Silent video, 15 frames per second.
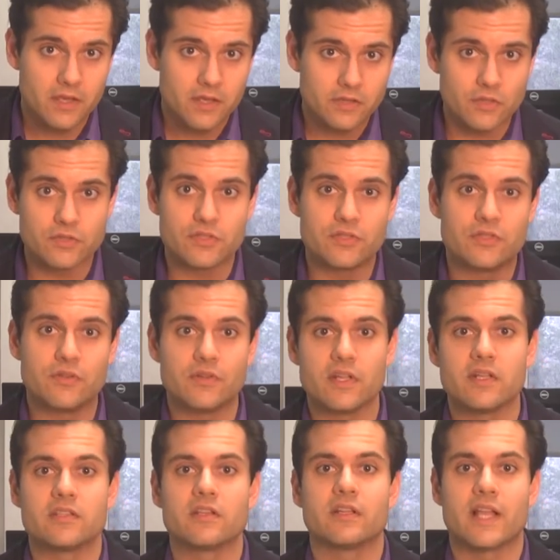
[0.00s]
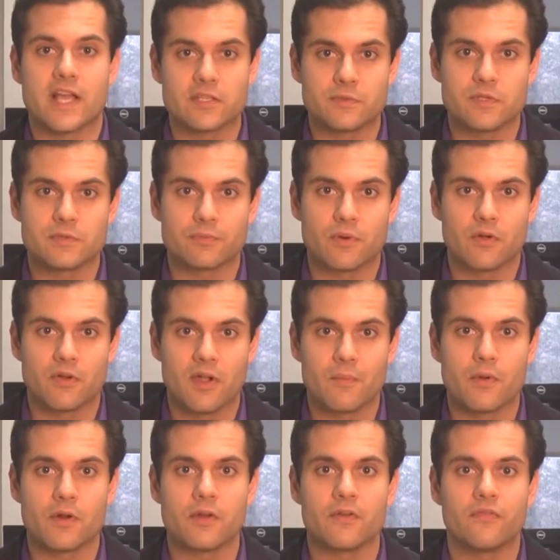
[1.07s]
Those who tuned in to last week's program
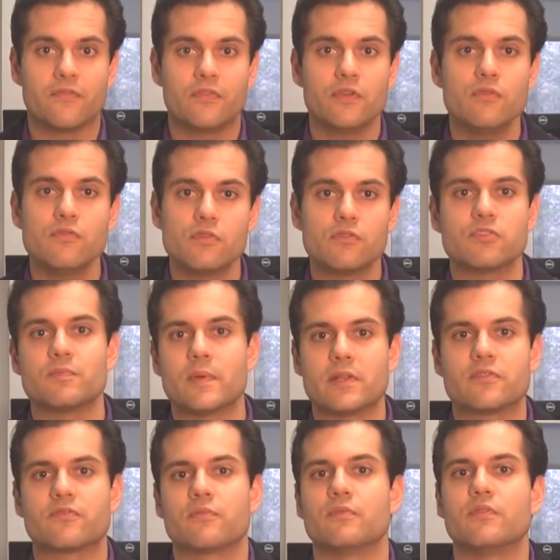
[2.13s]
heard a few news bits from